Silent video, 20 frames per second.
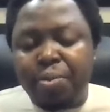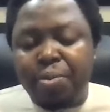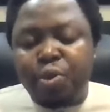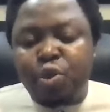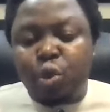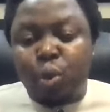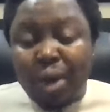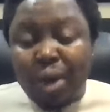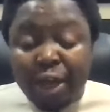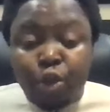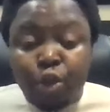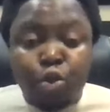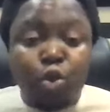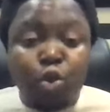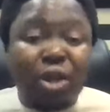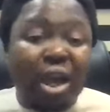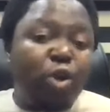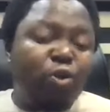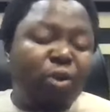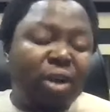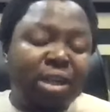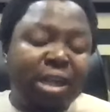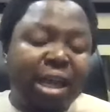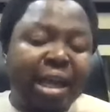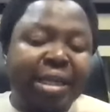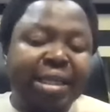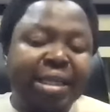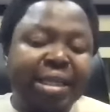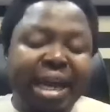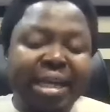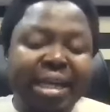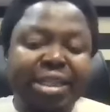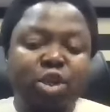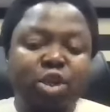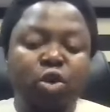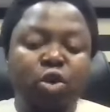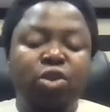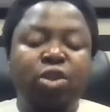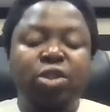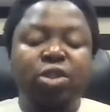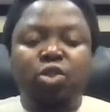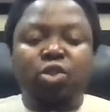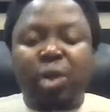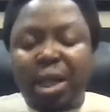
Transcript: So we can do this kind of ideologies so